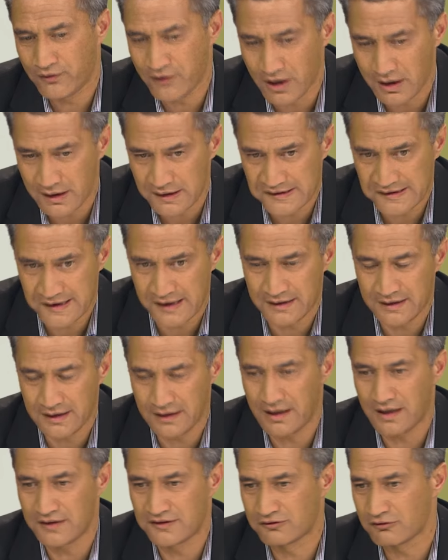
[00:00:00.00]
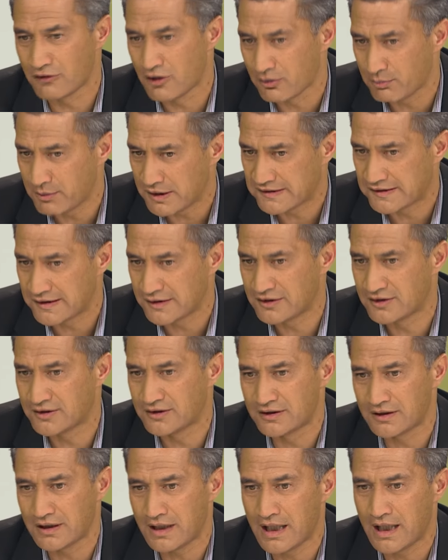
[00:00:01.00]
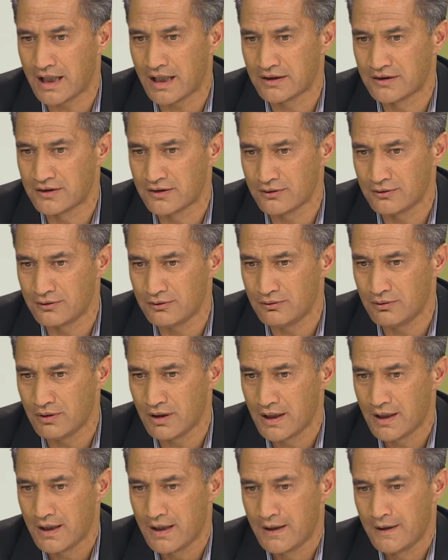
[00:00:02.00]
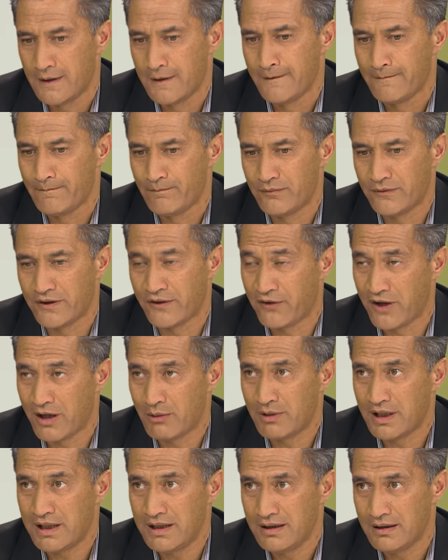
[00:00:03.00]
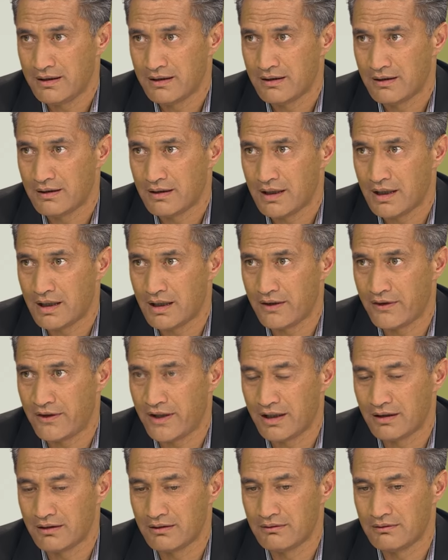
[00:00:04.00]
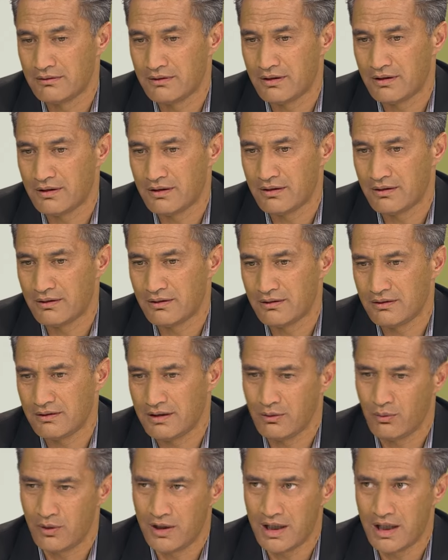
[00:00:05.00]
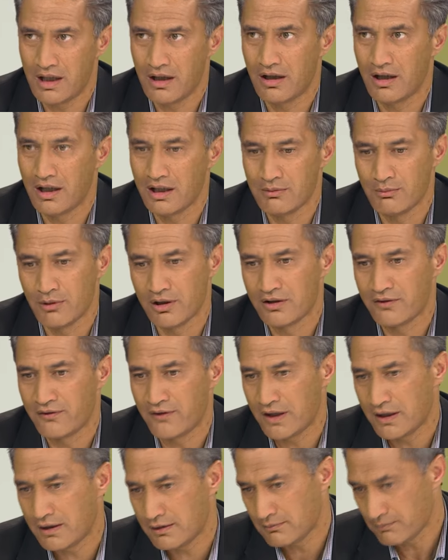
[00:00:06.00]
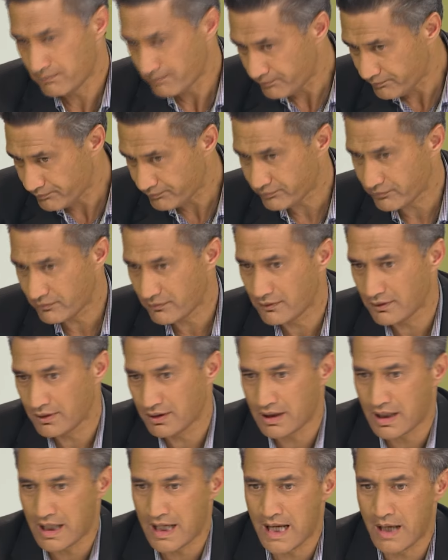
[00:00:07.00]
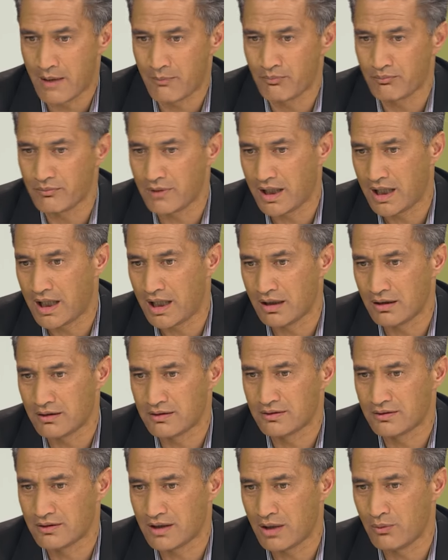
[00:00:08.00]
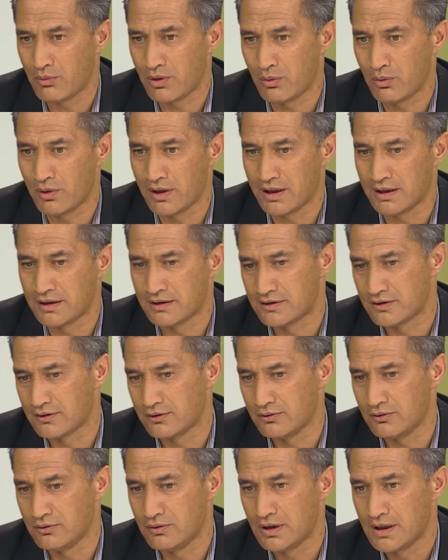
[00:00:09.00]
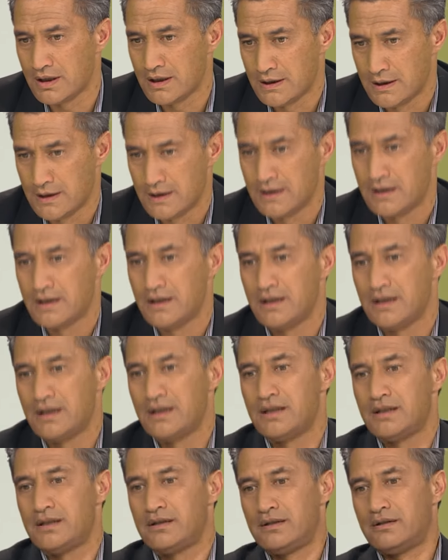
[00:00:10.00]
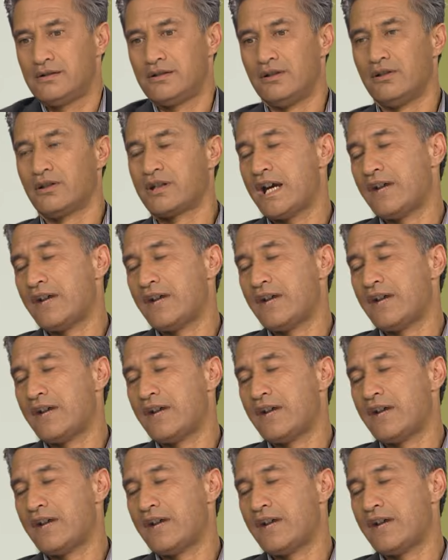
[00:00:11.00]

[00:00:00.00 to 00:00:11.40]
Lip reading: kind of sent a strong message to the family that we are highly motivated and we're willing to look